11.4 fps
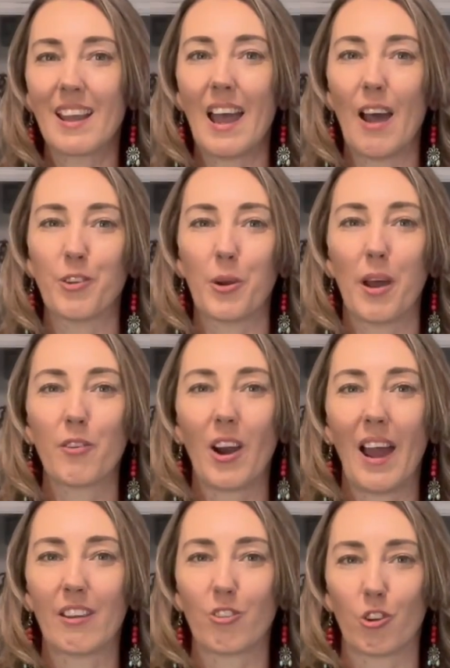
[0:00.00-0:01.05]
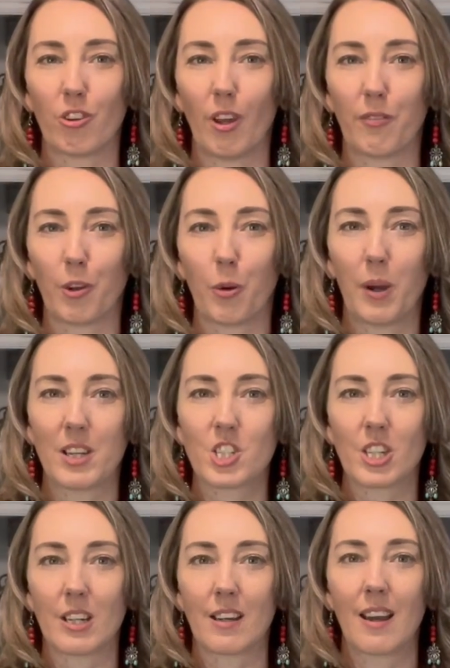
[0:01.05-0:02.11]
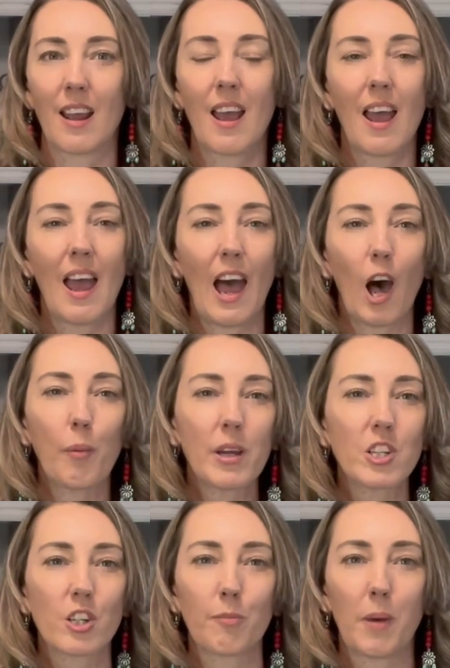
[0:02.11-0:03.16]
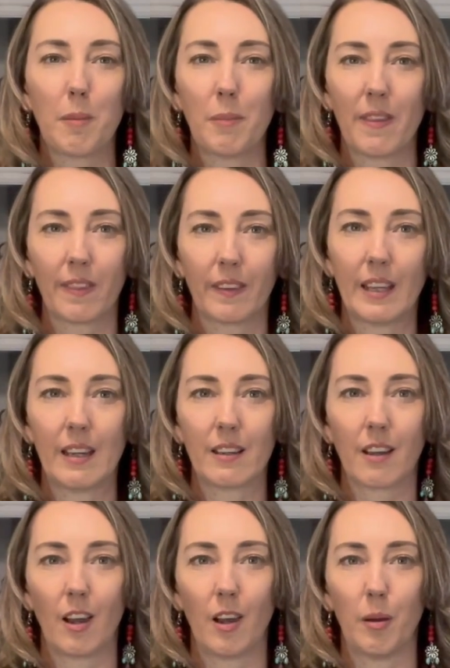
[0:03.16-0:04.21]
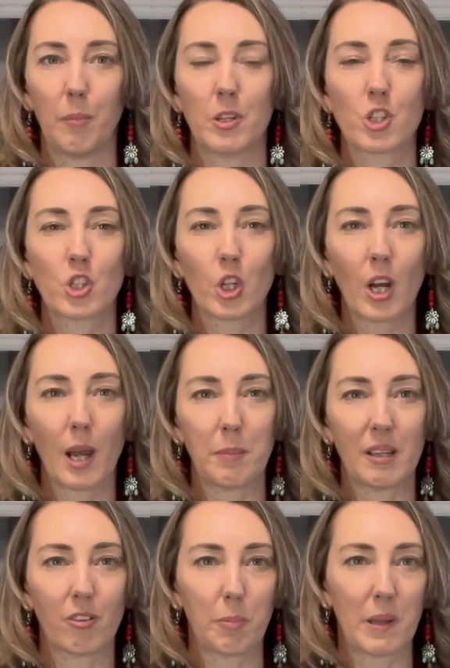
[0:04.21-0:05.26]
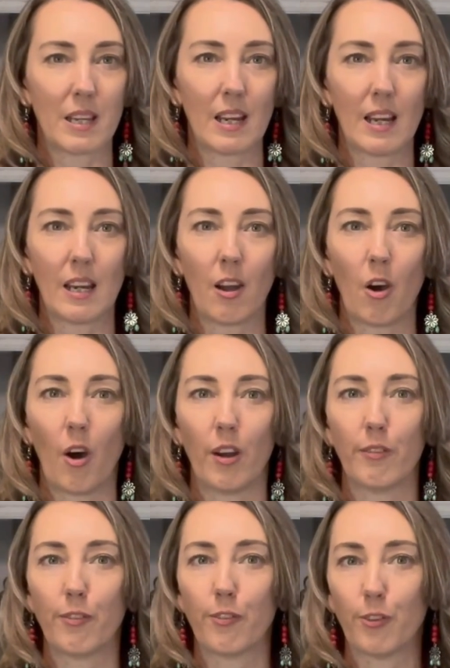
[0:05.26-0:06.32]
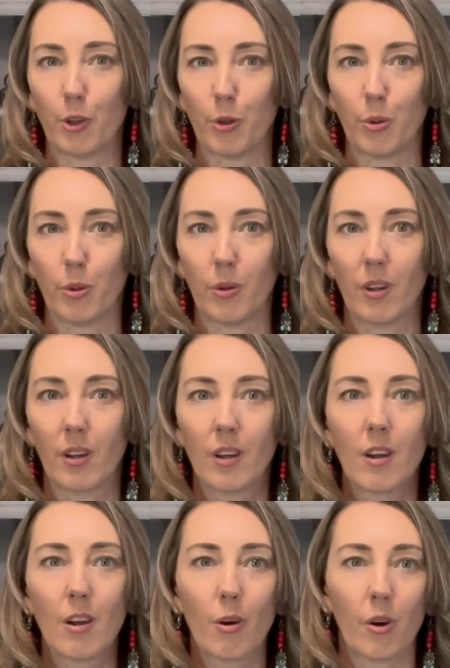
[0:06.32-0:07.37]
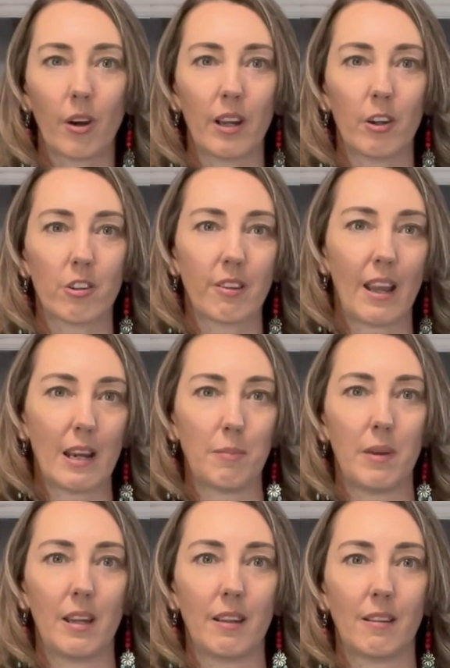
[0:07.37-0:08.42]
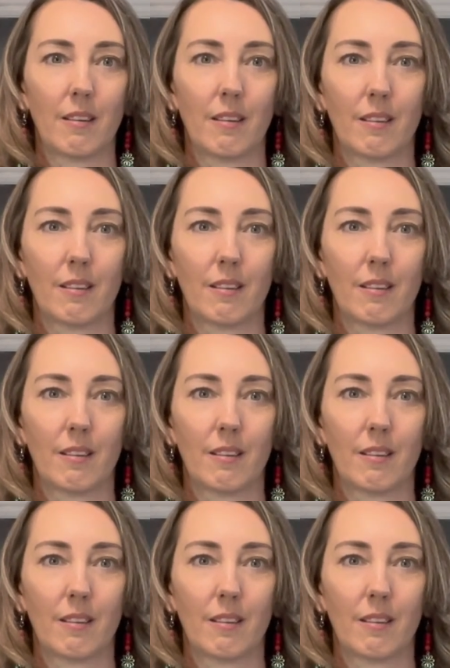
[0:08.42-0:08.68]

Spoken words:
Have you ever asked yourself the question, how much of my monthly income should I be spending on food or entertainment?